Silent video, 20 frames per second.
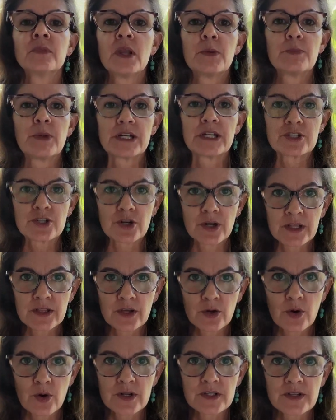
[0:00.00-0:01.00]
But during the
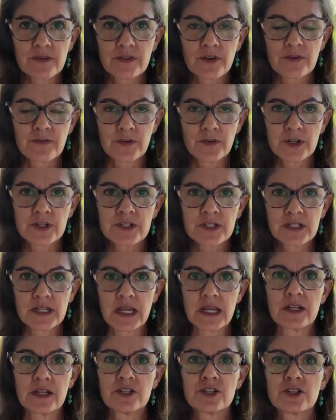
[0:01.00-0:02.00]
course of the first
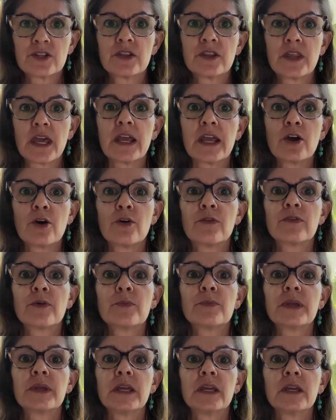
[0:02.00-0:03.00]
stage, they go
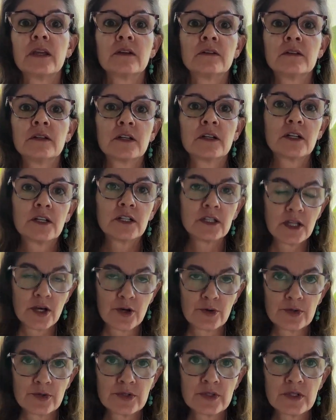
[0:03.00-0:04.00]
from being
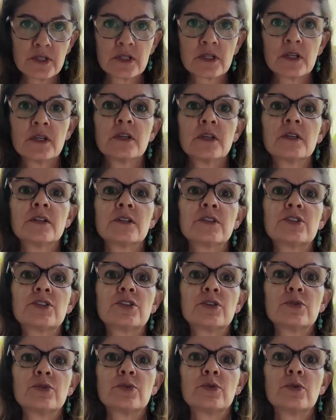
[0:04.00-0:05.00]
closed
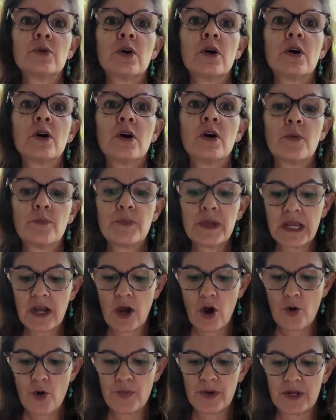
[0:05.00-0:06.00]
to being
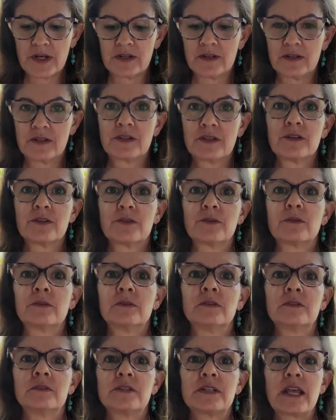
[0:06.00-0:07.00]
open to
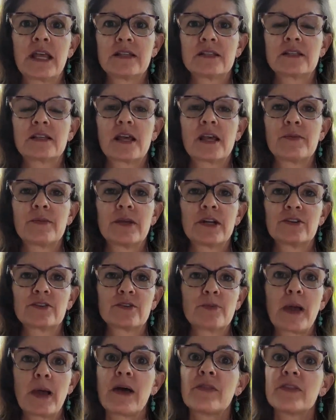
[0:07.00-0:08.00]
10 centimeters,
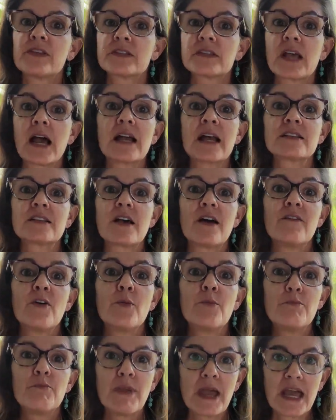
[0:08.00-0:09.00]
about the size of a
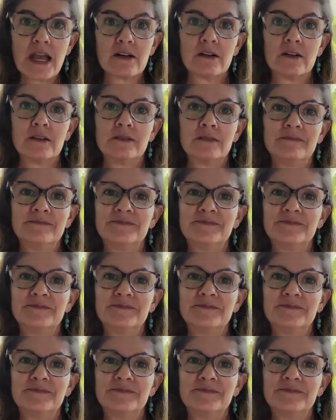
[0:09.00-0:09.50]
bagel.